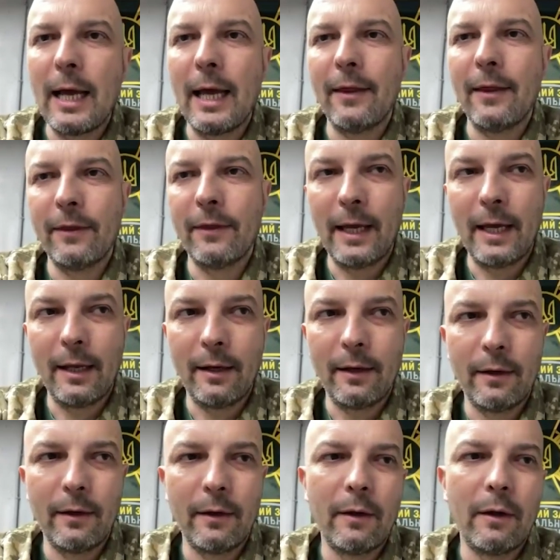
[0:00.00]
and
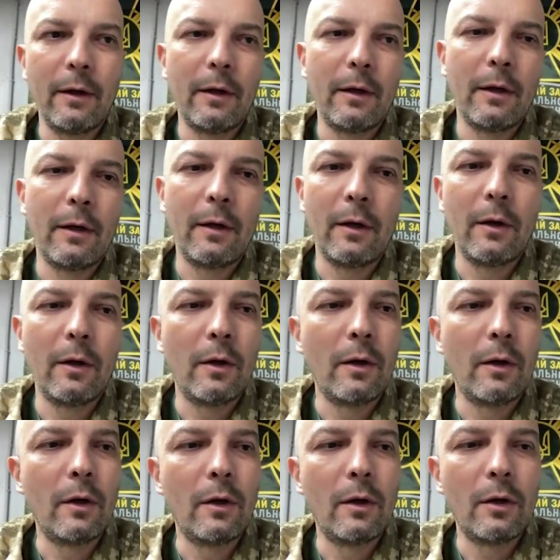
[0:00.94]
then
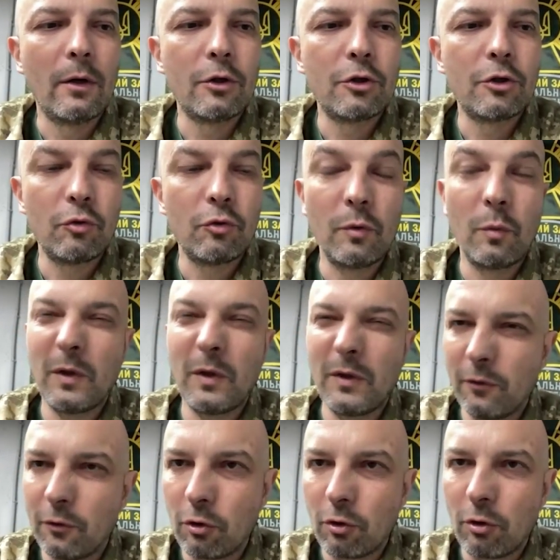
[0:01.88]
uh, should
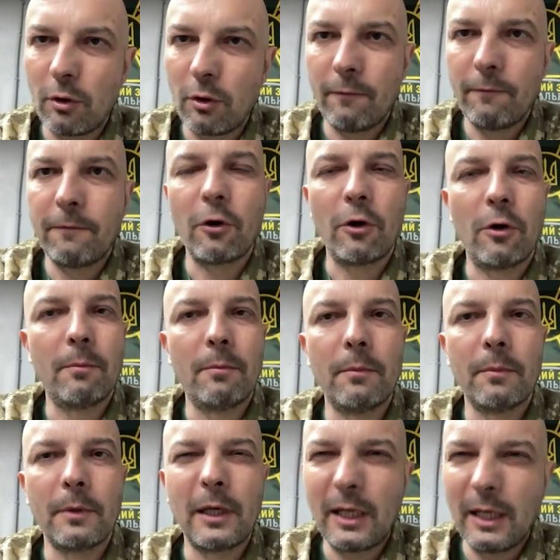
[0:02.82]
withdraw
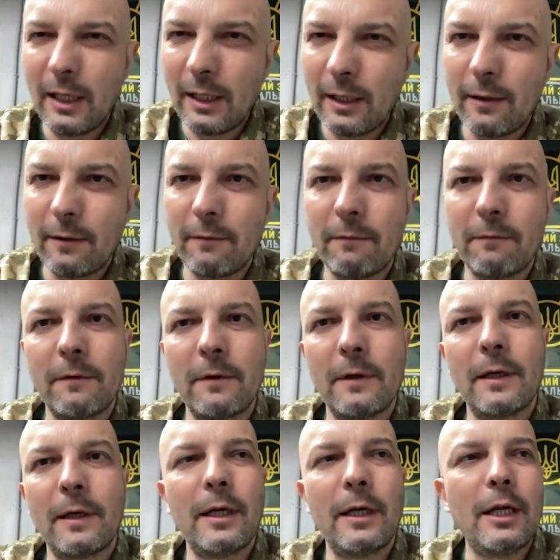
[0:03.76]
from Kiev,
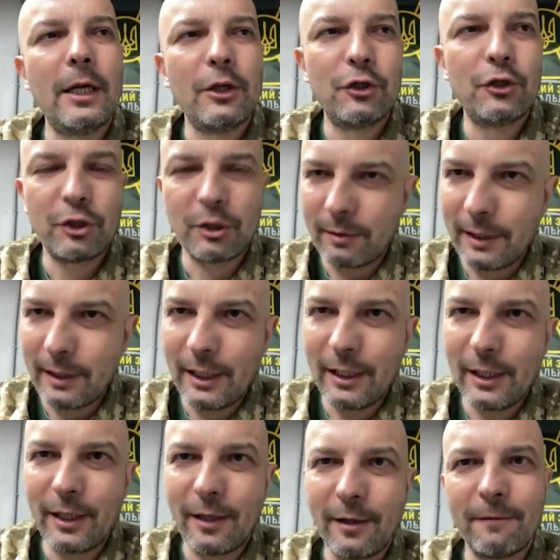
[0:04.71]

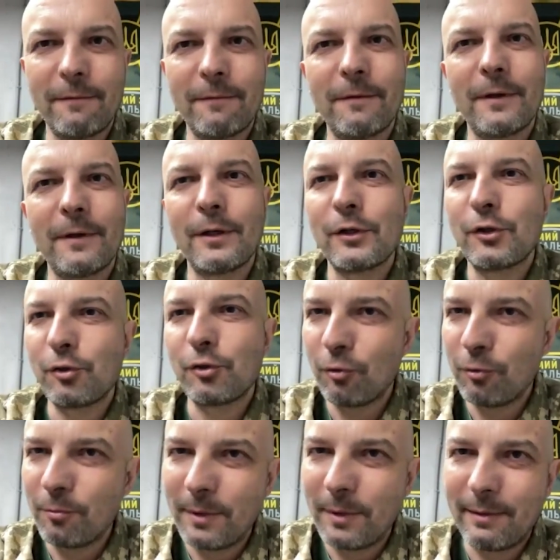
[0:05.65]
Chernigov,
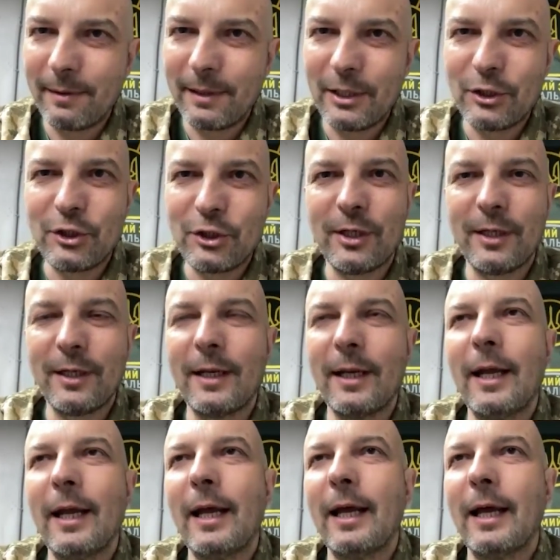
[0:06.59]
Sumy region,
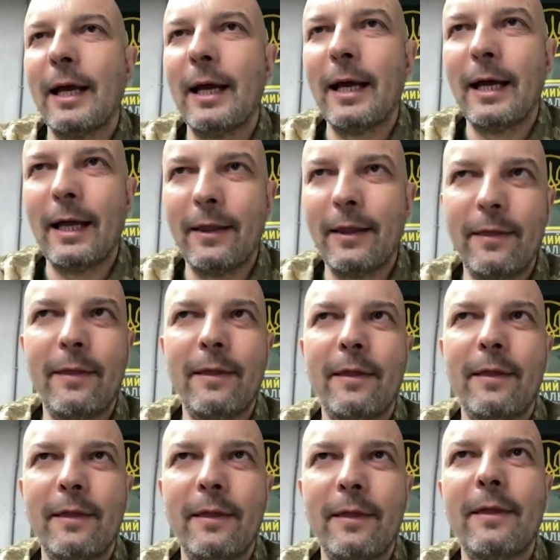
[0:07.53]
and
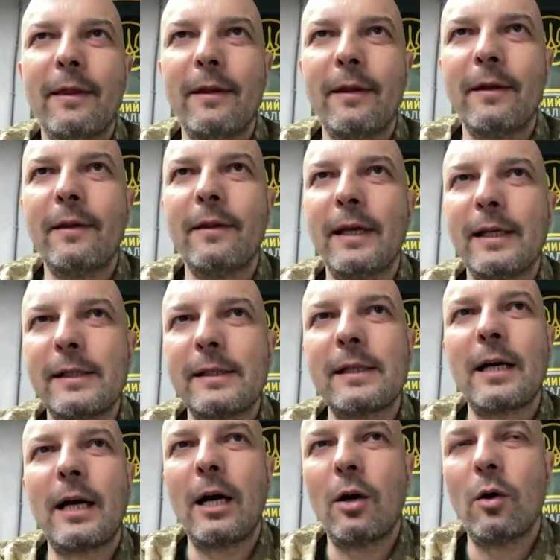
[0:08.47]
th- that's
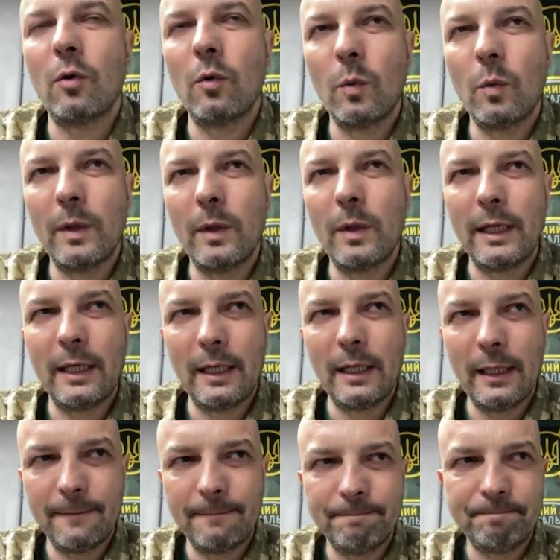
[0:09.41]
how
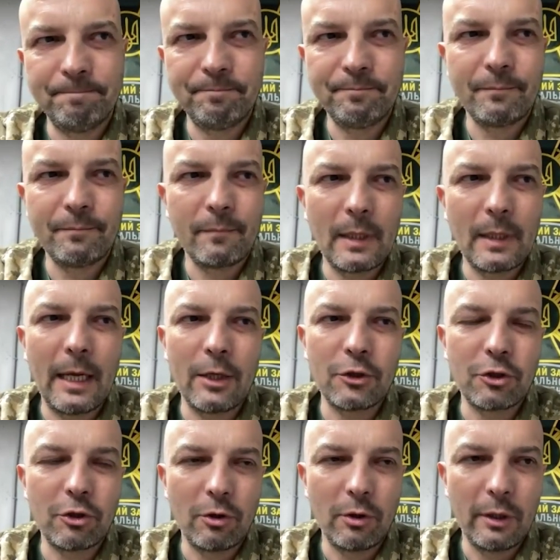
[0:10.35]
we um,
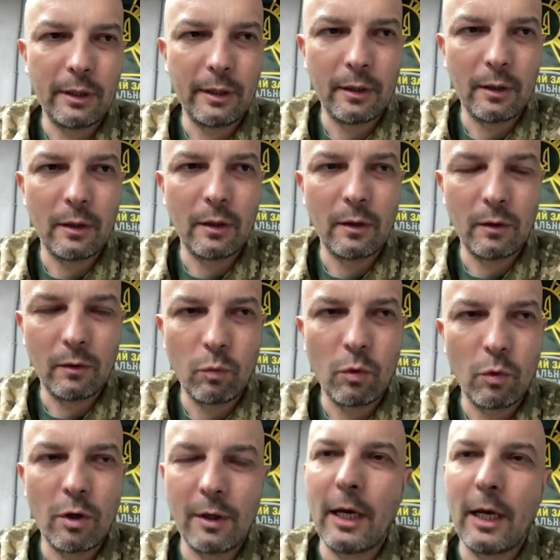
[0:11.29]
actually
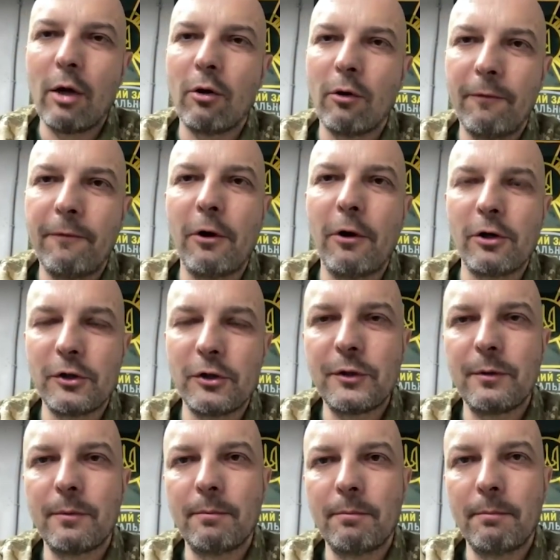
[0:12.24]
won our
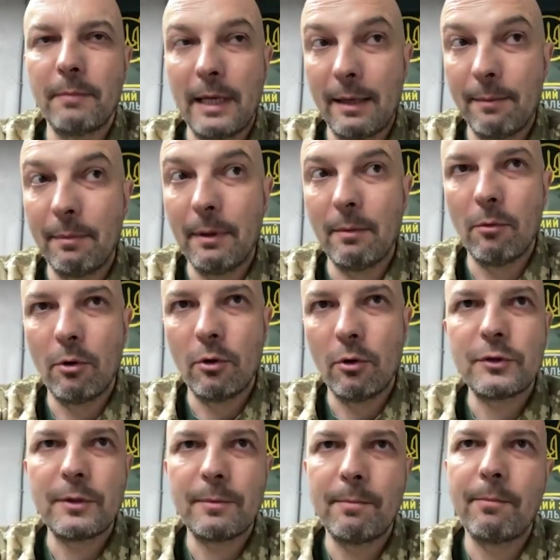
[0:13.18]
first, maybe
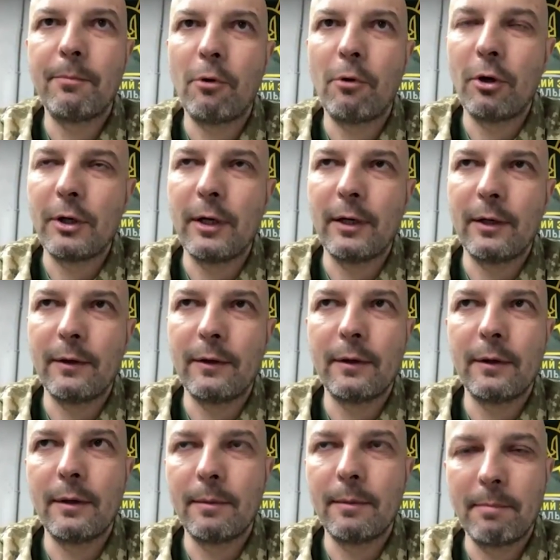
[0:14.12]
most important
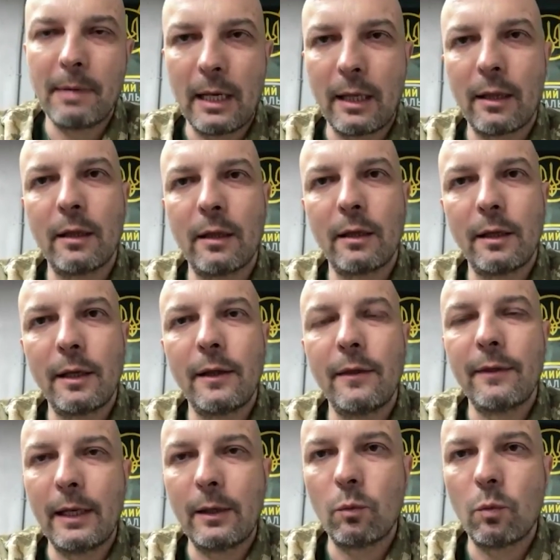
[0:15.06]
battle
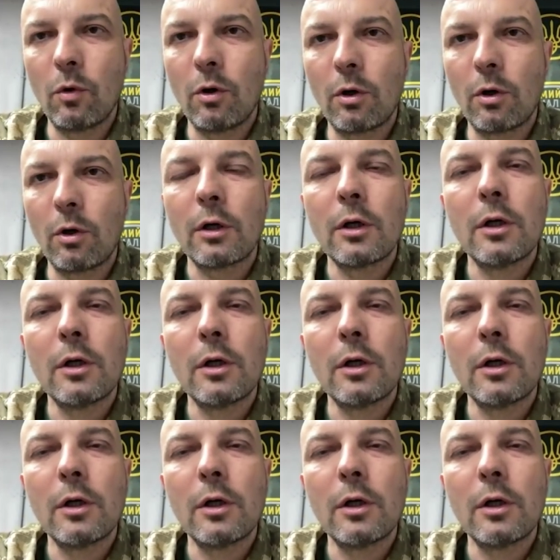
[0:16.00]
in that war.